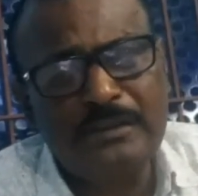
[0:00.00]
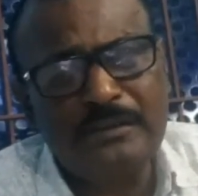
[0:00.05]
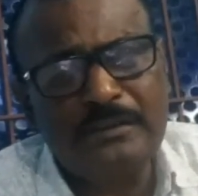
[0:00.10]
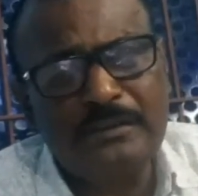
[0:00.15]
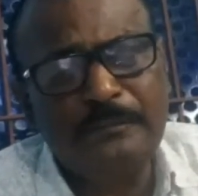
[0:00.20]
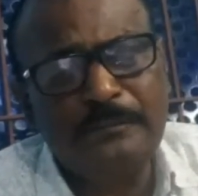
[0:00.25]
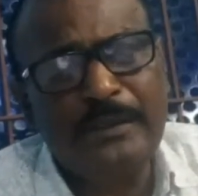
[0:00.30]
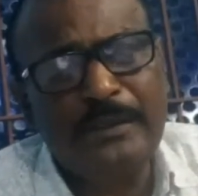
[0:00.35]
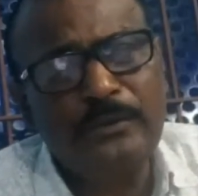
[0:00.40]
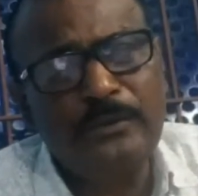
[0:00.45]
by
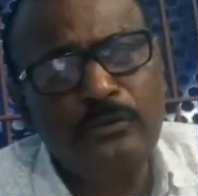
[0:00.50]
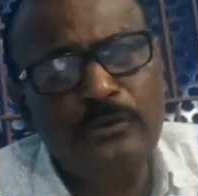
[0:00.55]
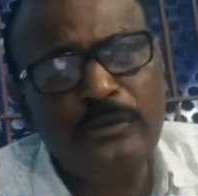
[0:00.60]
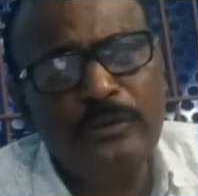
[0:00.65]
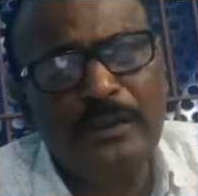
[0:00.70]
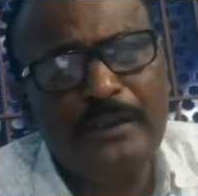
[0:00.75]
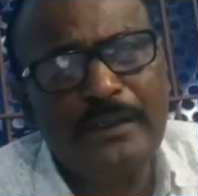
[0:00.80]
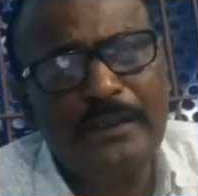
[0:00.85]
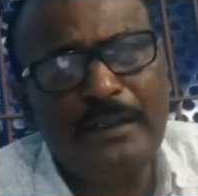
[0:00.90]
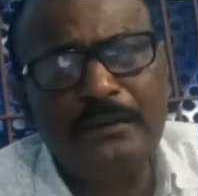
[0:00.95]
doing an
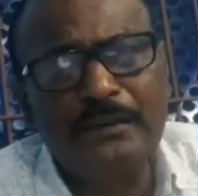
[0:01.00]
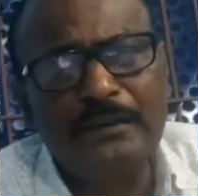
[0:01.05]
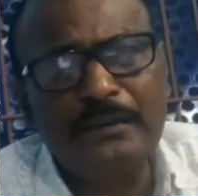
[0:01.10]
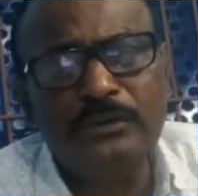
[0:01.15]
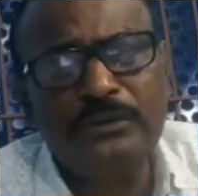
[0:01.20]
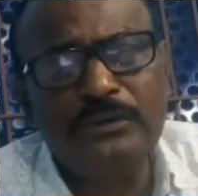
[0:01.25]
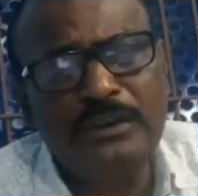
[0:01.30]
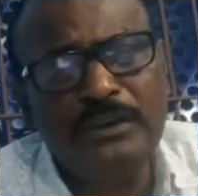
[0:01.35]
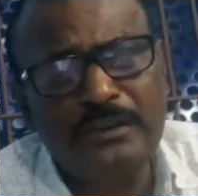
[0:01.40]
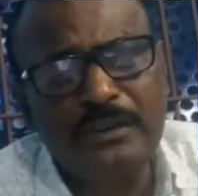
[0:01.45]
act with
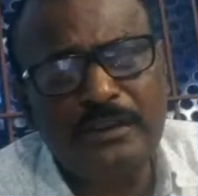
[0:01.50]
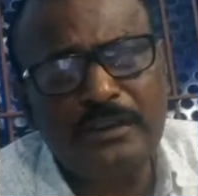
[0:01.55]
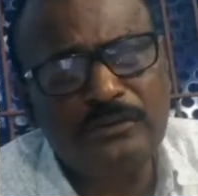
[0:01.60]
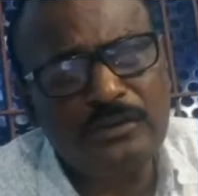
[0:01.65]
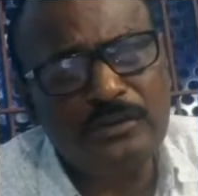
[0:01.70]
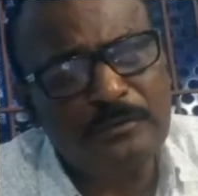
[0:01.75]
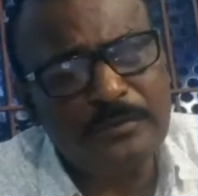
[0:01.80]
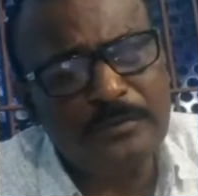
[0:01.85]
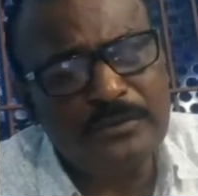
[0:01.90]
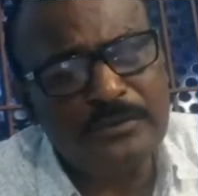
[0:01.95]
intention of causing
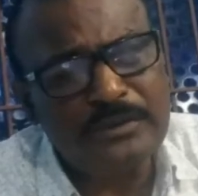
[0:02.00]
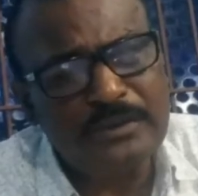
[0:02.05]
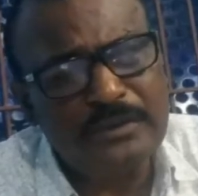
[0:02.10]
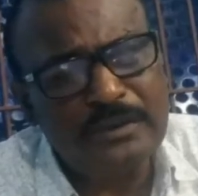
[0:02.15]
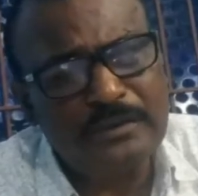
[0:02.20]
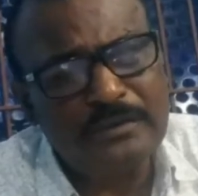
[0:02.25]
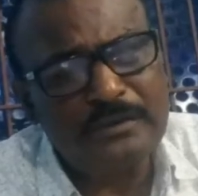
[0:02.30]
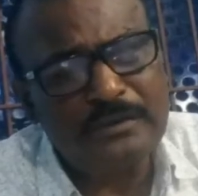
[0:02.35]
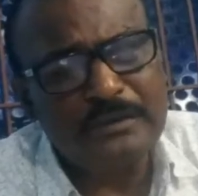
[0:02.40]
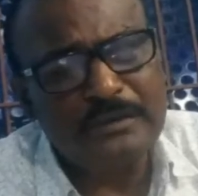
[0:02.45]
death,
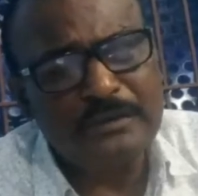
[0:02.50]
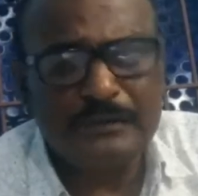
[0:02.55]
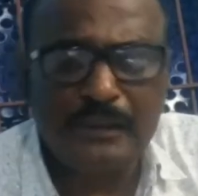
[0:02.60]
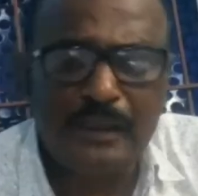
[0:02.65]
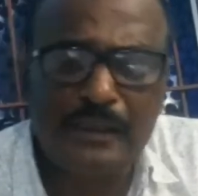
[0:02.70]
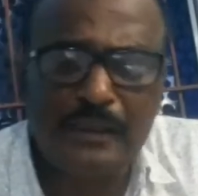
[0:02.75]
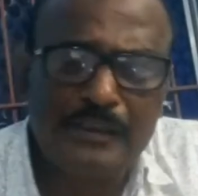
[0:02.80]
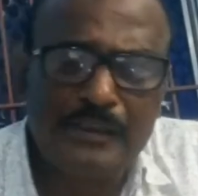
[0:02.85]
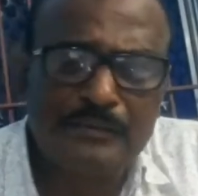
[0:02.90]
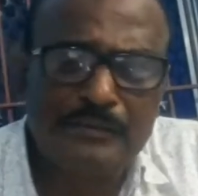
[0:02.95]
that
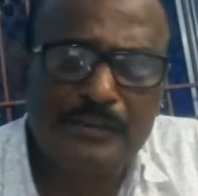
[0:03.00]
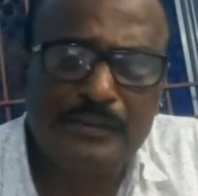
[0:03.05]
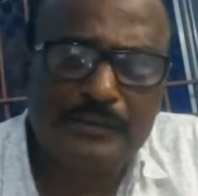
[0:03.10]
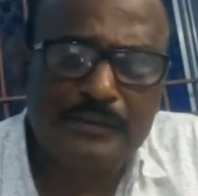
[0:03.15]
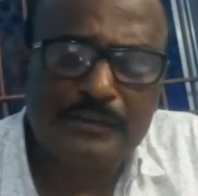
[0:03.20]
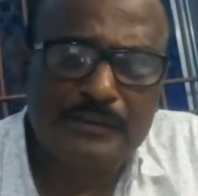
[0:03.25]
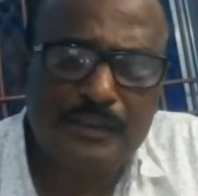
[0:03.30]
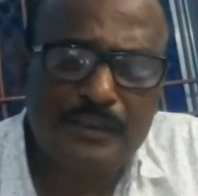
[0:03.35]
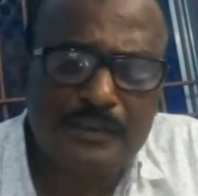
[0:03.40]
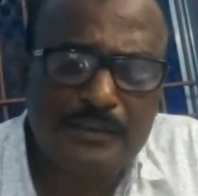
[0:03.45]
is
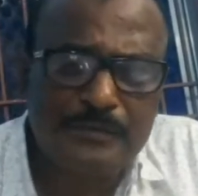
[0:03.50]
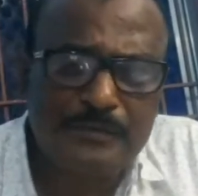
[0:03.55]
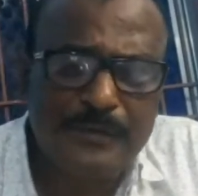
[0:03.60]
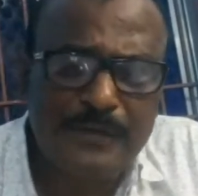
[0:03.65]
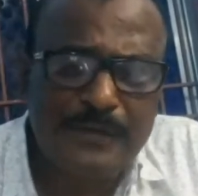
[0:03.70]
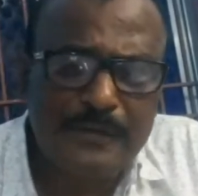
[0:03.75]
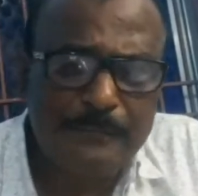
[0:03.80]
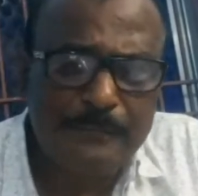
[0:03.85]
satisfied.